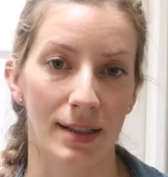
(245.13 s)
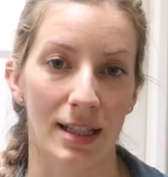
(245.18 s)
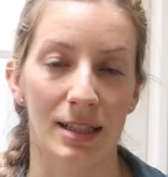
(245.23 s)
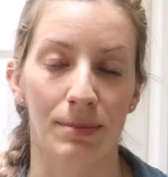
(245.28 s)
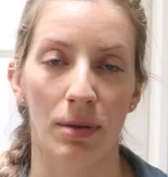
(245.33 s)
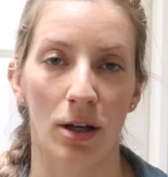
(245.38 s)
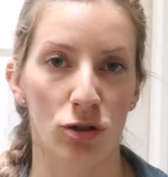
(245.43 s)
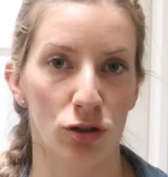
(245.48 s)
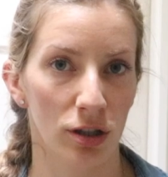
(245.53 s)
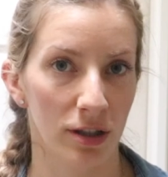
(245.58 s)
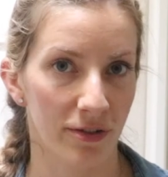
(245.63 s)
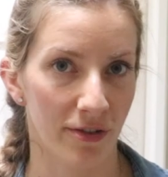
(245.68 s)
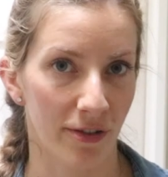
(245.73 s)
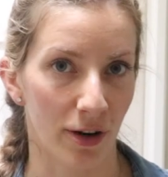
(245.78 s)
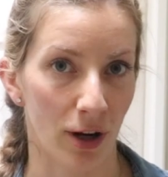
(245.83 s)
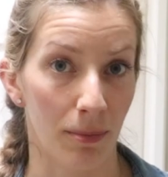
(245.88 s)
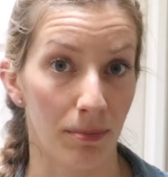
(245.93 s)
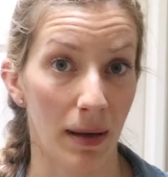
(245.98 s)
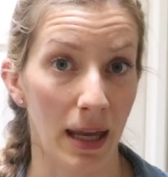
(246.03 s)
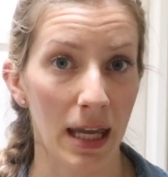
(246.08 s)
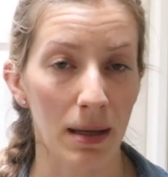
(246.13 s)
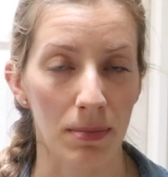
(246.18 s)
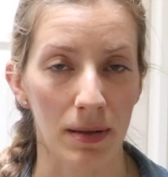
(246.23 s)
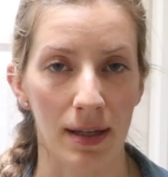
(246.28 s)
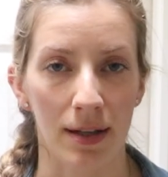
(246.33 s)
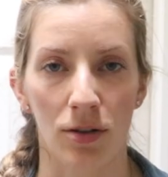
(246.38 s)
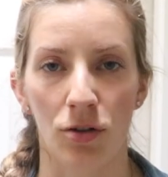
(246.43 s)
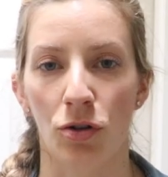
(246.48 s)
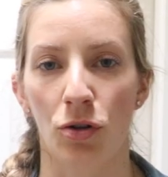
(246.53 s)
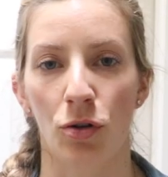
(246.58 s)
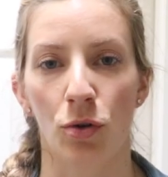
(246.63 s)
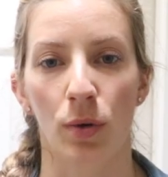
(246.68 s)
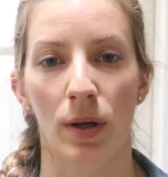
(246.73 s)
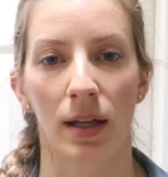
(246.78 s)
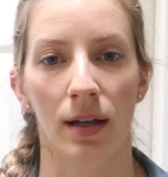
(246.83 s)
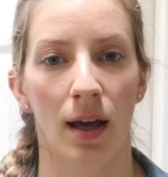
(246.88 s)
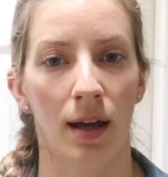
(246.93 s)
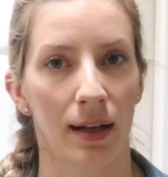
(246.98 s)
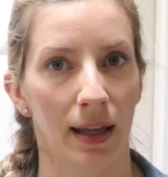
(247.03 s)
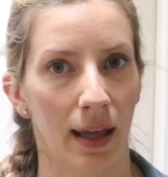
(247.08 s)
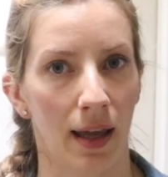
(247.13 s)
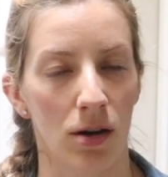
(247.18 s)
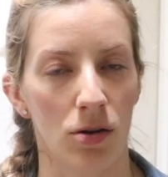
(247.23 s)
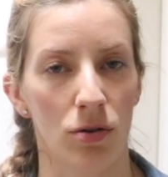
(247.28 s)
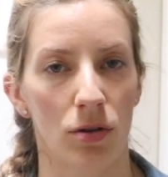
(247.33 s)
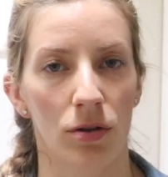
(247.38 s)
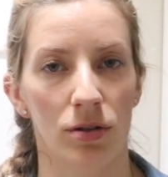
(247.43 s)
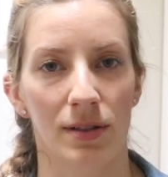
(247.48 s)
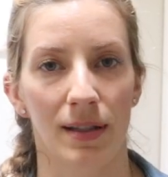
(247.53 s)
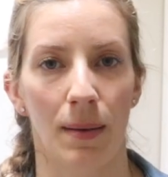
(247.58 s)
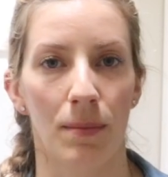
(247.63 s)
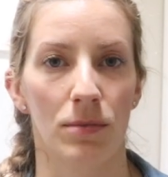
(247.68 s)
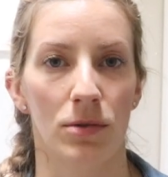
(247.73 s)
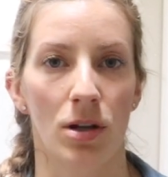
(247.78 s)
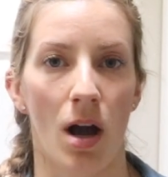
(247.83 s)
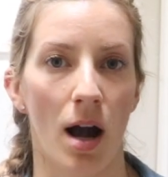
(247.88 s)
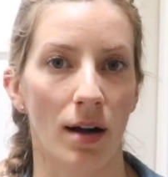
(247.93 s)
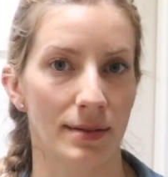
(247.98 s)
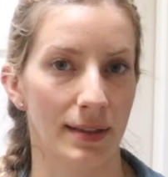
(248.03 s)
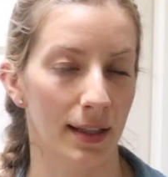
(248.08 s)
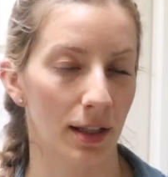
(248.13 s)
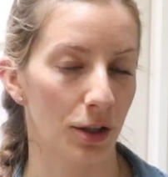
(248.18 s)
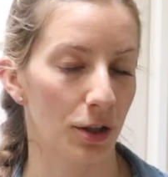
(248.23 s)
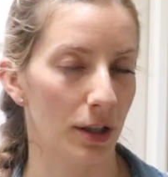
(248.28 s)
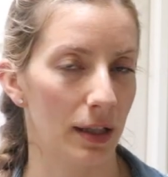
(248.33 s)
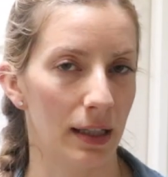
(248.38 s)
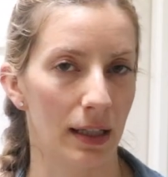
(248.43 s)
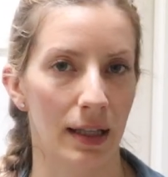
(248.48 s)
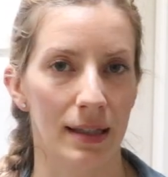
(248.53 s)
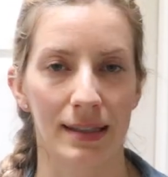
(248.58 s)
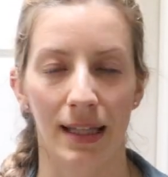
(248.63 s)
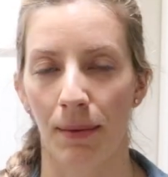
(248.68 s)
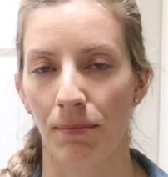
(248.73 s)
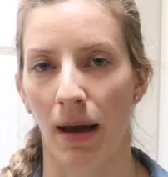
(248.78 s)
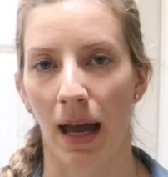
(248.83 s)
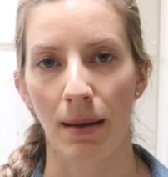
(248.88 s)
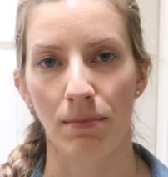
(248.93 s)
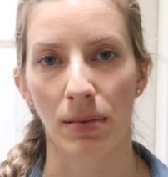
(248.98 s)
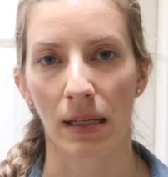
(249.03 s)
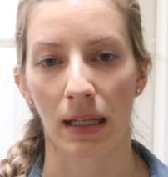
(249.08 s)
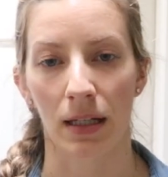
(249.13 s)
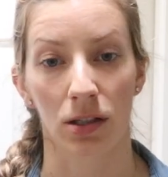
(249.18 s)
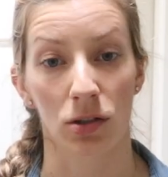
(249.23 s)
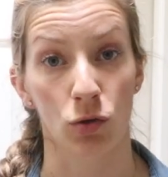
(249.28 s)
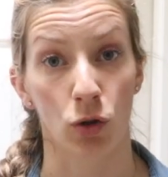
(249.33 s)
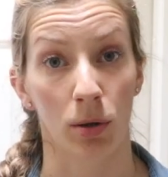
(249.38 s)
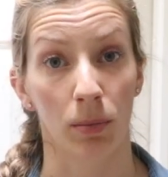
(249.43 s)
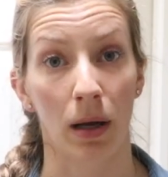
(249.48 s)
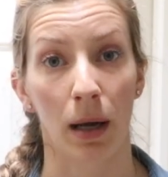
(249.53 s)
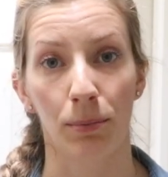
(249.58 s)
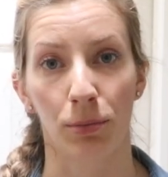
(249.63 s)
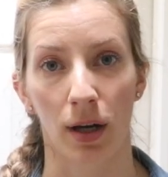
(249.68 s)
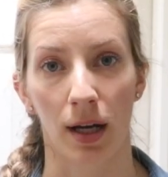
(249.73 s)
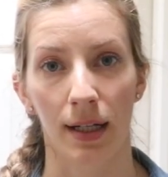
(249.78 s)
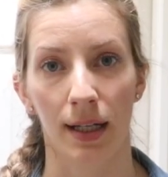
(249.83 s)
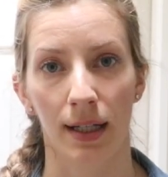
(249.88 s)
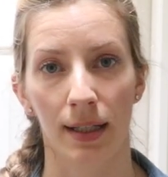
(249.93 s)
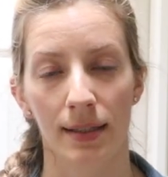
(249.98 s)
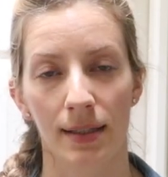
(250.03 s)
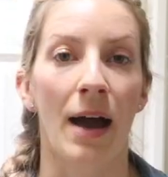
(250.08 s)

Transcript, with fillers: especially for a baby who cannot handle some toxic ingredients that might be in a store-bought product.